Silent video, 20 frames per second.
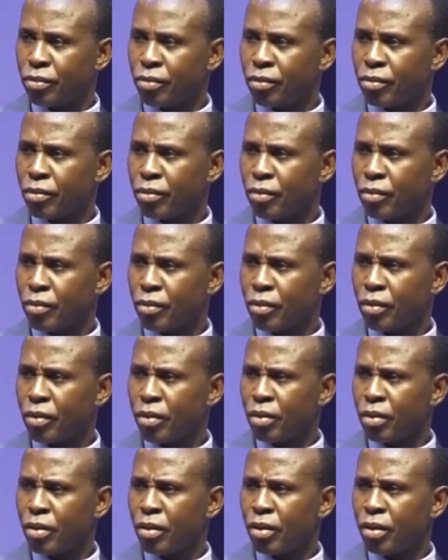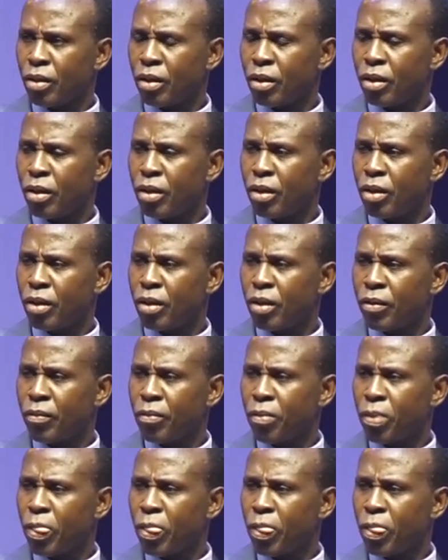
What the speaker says: [no speech]